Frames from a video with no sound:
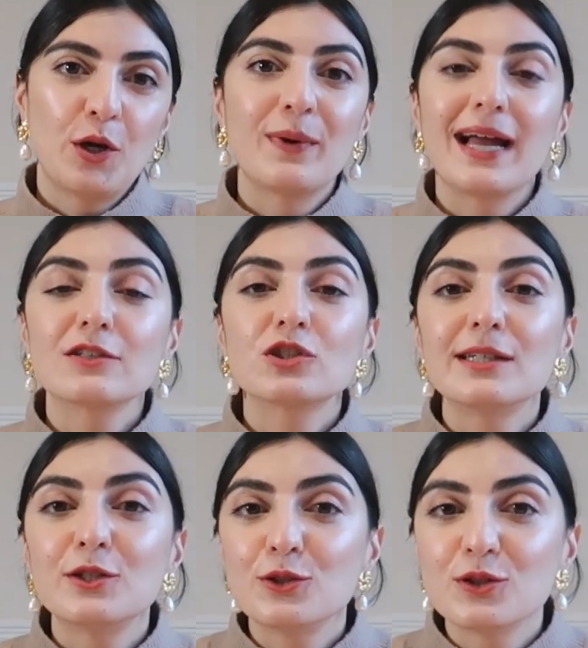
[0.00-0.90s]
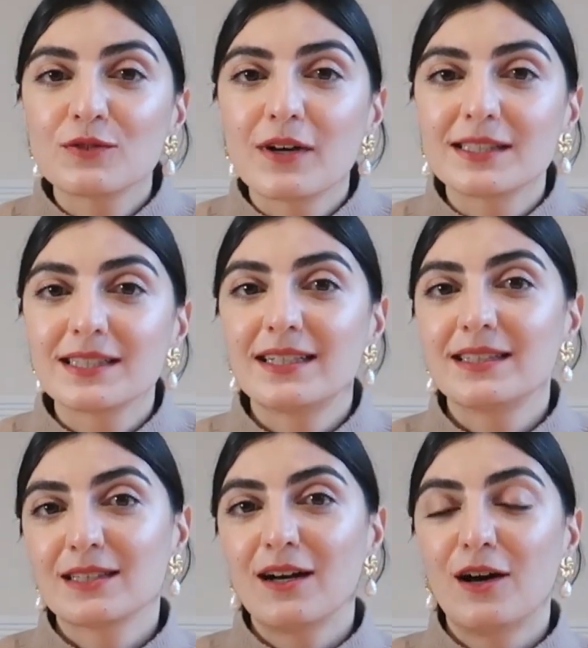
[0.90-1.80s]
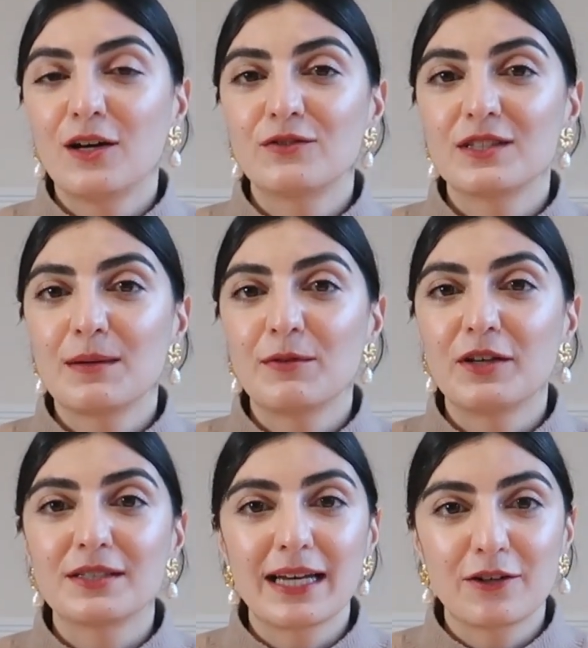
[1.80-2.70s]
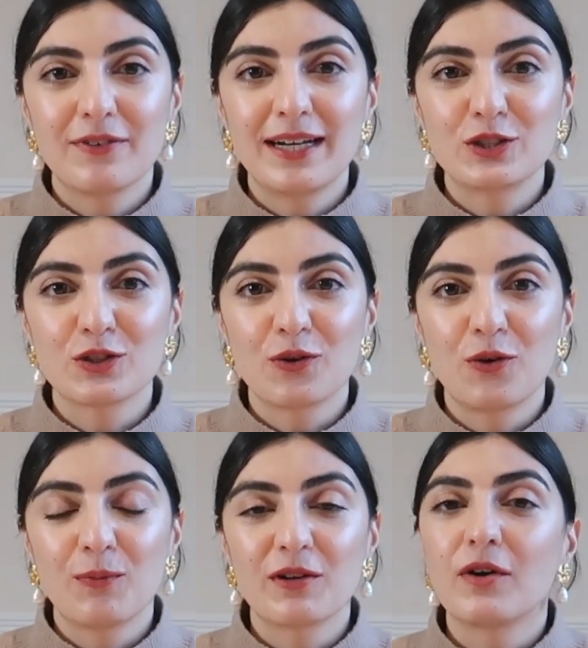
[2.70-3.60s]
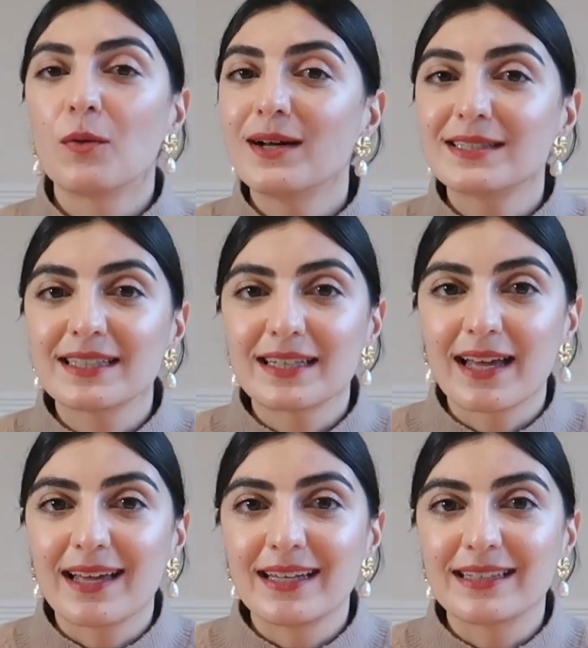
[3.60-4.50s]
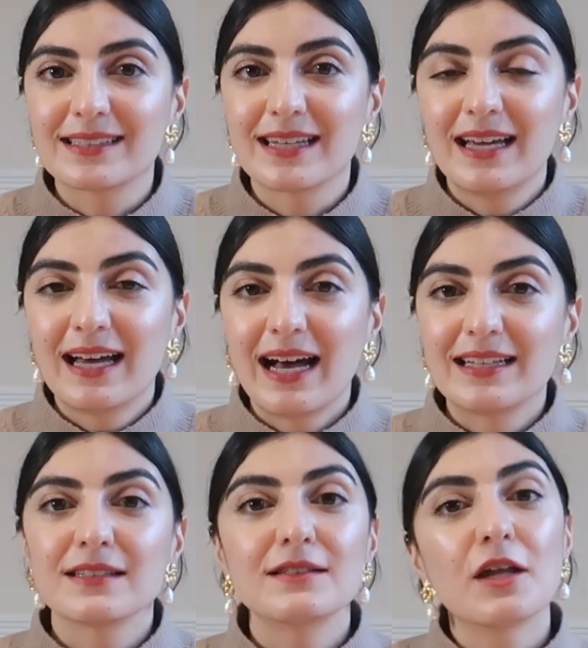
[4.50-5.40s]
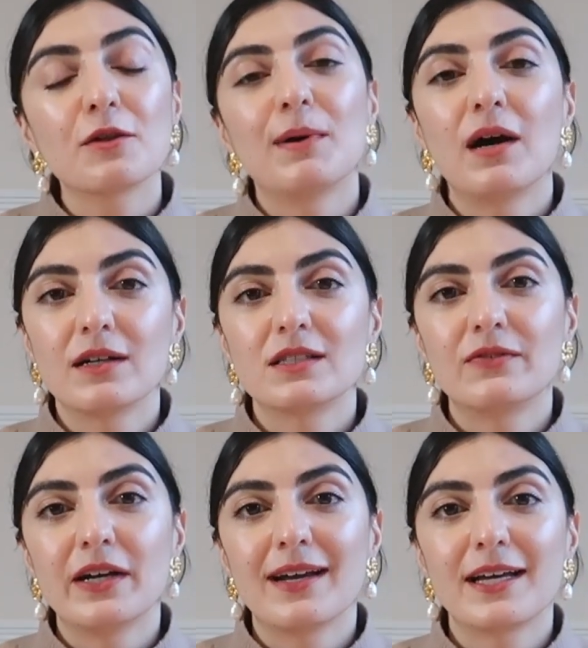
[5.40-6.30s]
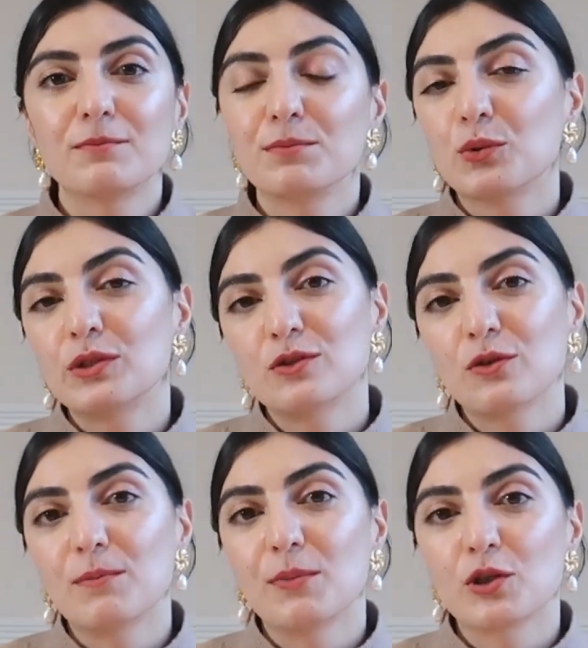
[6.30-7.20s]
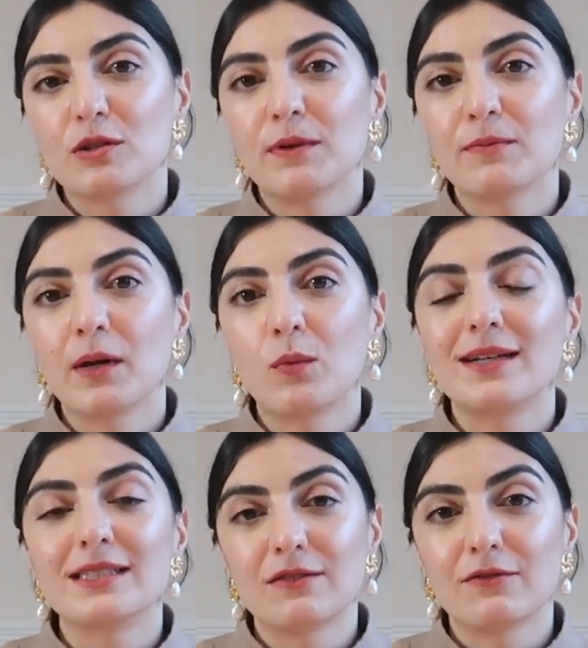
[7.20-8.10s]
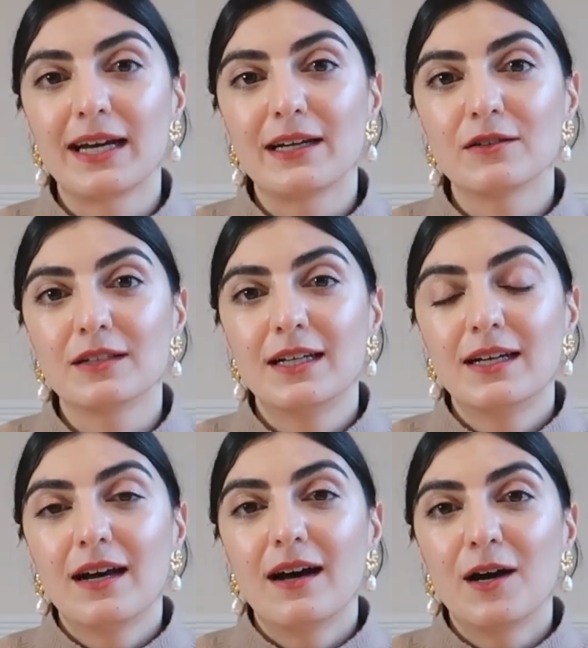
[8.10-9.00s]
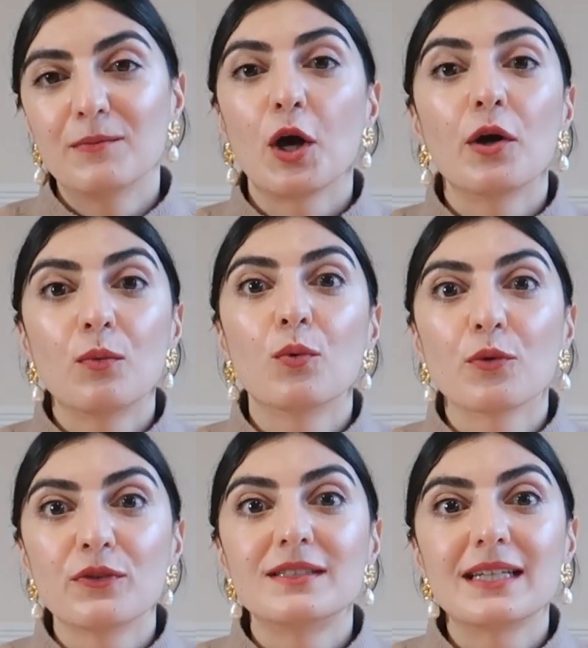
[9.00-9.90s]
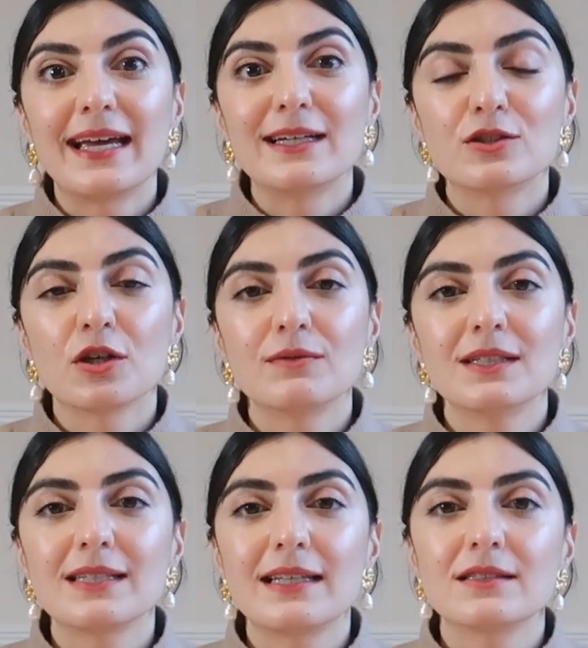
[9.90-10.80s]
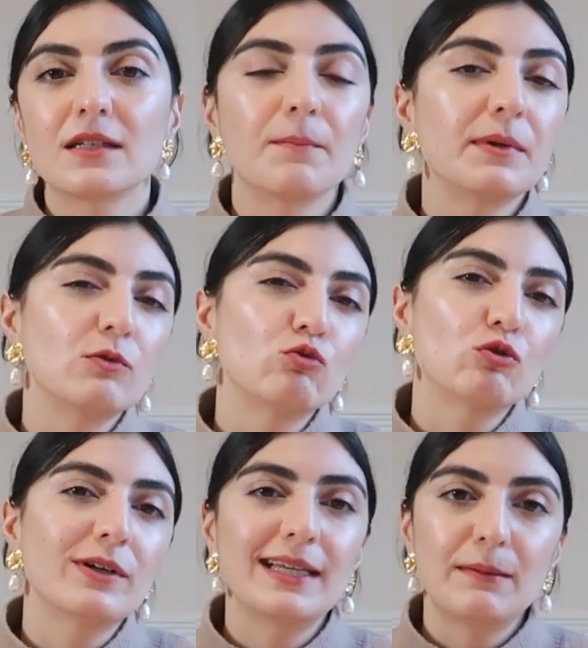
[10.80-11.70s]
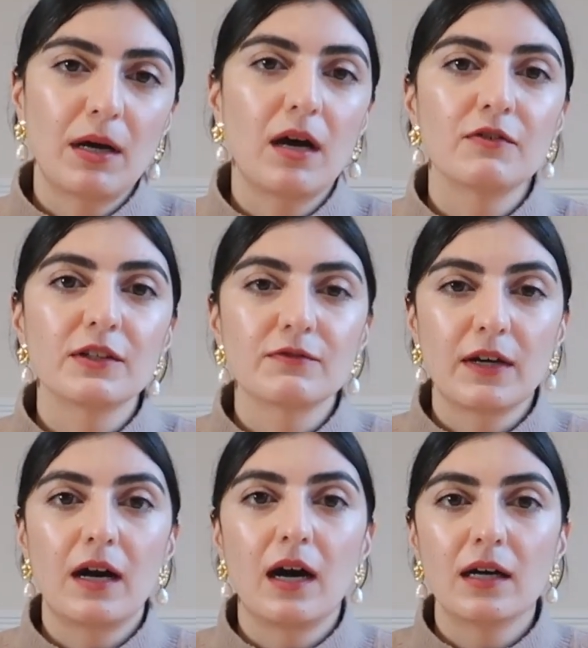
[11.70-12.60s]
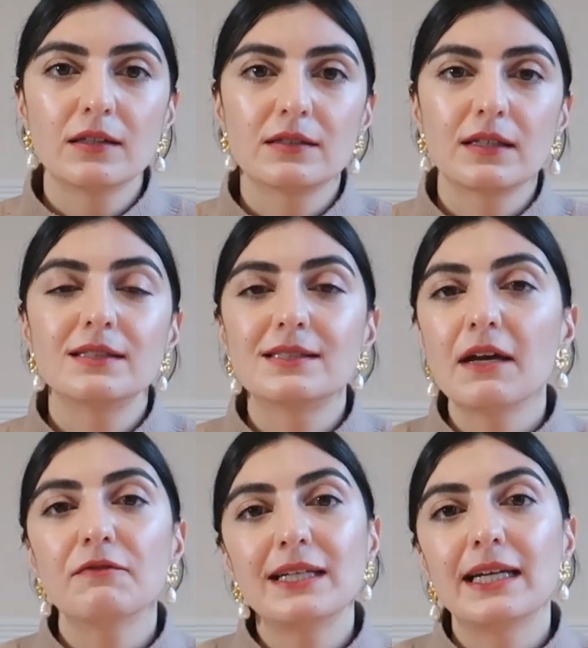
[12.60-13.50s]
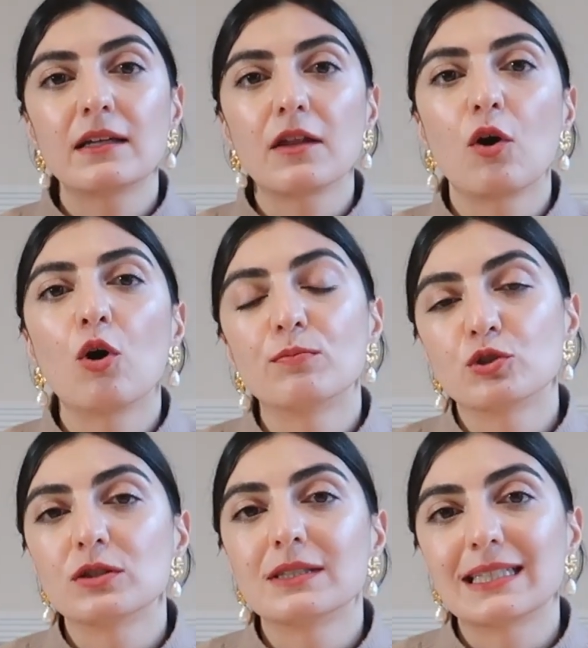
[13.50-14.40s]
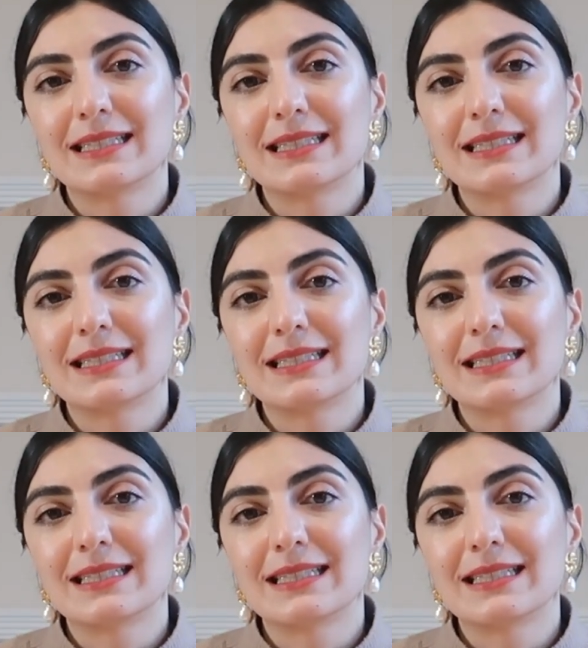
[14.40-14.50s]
We actually used the writing in his card for some of our decoration on one of our wedding cakes, and another part of it I had embroidered on the bottom of my wedding veil that I wore on the day. So this ended up being really perfect for us, and definitely another option to